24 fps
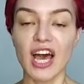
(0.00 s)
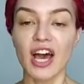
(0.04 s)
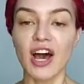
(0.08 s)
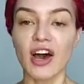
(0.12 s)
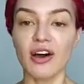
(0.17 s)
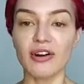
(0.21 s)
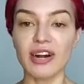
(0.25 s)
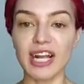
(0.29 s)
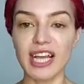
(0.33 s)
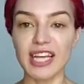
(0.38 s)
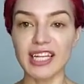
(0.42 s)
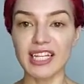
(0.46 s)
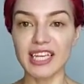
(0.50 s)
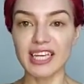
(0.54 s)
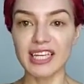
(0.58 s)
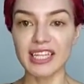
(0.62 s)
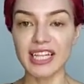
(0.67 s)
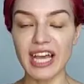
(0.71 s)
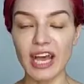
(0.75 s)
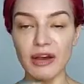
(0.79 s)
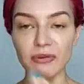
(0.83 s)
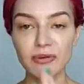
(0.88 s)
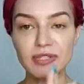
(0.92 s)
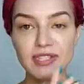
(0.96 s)
Alrighty,
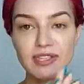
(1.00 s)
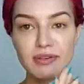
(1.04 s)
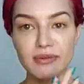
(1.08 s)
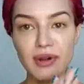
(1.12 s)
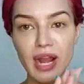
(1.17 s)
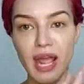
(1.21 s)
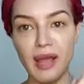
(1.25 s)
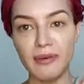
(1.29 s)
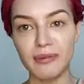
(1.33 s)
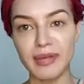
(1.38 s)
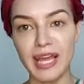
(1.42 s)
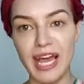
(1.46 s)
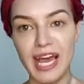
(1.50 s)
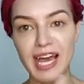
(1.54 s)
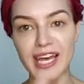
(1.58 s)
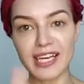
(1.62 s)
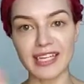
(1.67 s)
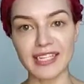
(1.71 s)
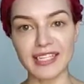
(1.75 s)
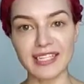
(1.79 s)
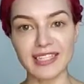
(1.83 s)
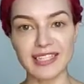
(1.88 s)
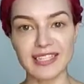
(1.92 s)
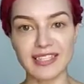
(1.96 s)
that was a wrap,
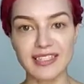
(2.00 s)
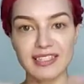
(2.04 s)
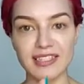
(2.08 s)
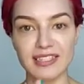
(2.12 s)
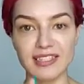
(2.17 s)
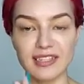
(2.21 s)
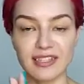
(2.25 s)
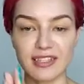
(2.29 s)
guys.